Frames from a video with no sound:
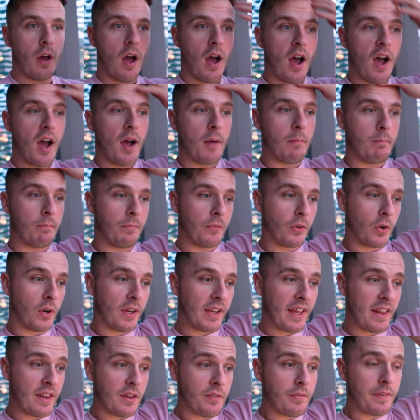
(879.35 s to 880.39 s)
I've got to
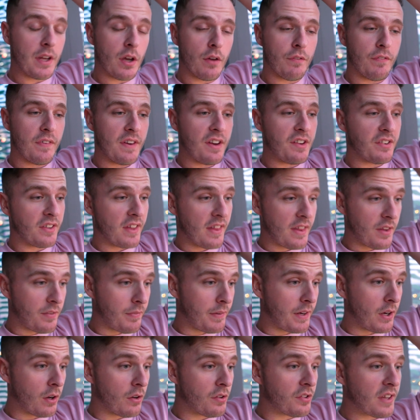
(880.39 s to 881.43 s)
get this video finished, get this
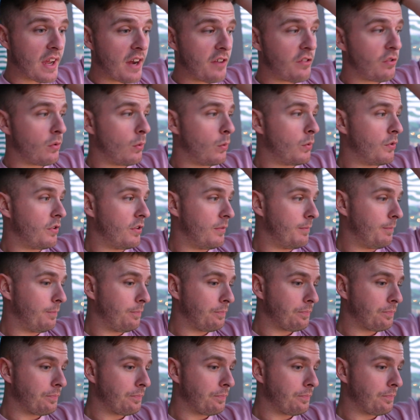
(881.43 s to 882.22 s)
video scheduled.